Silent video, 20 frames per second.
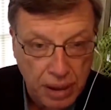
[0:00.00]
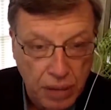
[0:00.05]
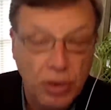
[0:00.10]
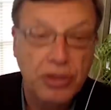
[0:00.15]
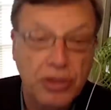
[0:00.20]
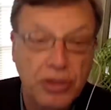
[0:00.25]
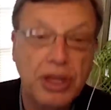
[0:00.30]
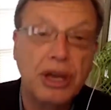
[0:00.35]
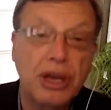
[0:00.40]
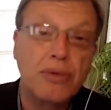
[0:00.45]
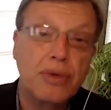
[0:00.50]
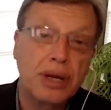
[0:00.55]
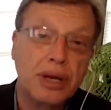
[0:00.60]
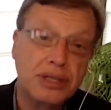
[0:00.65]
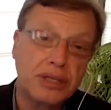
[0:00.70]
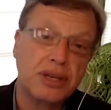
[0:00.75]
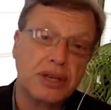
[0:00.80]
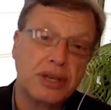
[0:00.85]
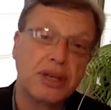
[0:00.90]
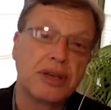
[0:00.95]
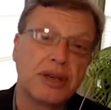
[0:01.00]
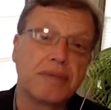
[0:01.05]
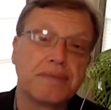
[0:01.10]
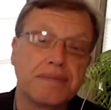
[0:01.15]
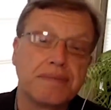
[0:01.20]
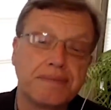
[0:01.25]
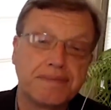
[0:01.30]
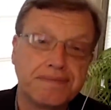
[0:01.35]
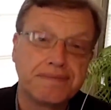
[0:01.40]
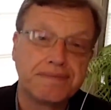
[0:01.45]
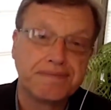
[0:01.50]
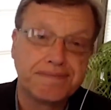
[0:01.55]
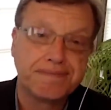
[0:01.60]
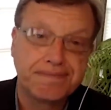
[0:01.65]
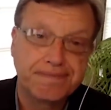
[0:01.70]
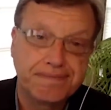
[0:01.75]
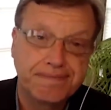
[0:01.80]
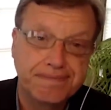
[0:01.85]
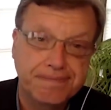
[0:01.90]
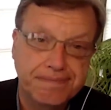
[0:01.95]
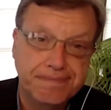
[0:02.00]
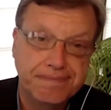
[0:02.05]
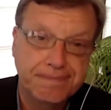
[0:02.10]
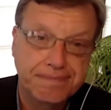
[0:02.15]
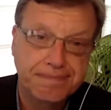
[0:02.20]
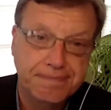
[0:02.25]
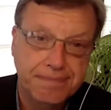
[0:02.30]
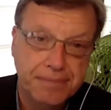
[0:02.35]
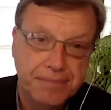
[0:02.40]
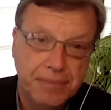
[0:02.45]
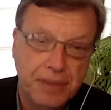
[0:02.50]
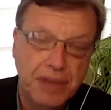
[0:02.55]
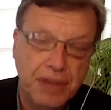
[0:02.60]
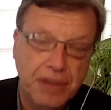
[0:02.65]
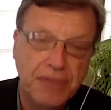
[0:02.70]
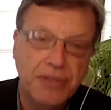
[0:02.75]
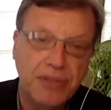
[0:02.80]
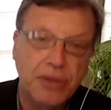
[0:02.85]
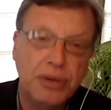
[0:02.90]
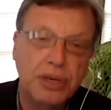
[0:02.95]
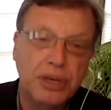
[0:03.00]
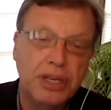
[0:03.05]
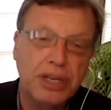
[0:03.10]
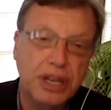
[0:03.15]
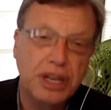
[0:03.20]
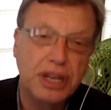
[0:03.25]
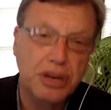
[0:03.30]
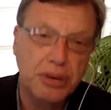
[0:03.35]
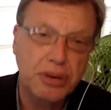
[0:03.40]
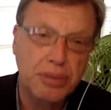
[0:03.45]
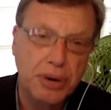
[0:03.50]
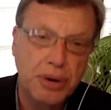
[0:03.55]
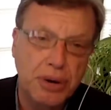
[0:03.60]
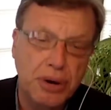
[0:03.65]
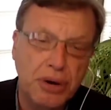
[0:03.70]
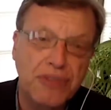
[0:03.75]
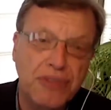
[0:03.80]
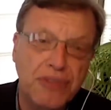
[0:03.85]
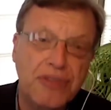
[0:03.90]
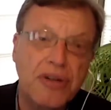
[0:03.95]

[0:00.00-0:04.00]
right. when they arrested him. Right. He flew and into Teterboro